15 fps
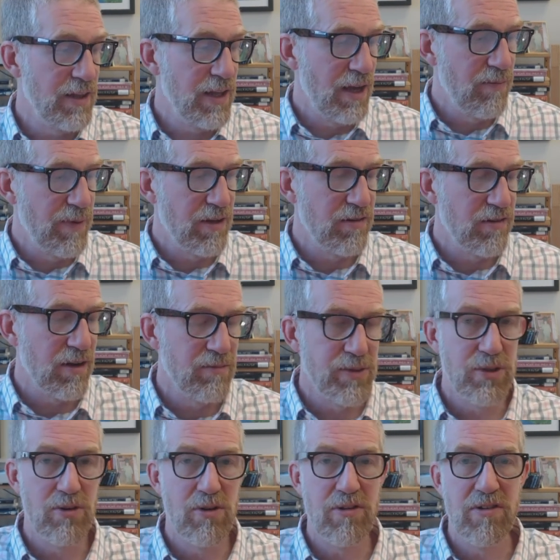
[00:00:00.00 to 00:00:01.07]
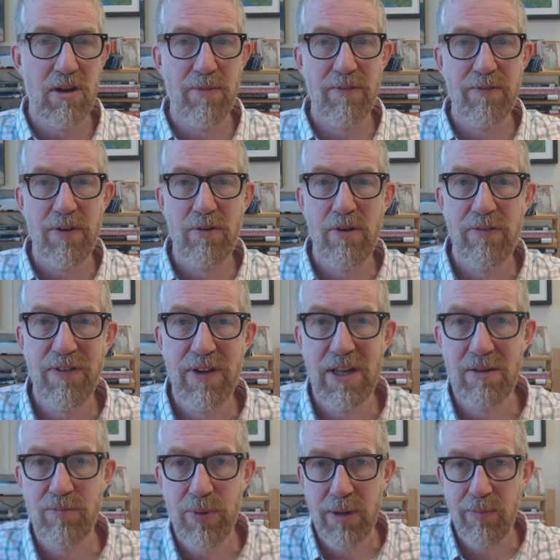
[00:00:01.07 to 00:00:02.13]
Okay, I'm going
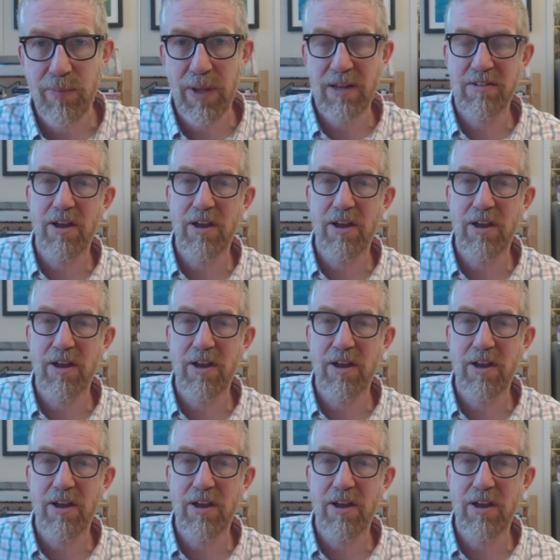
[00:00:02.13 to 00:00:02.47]
to uh,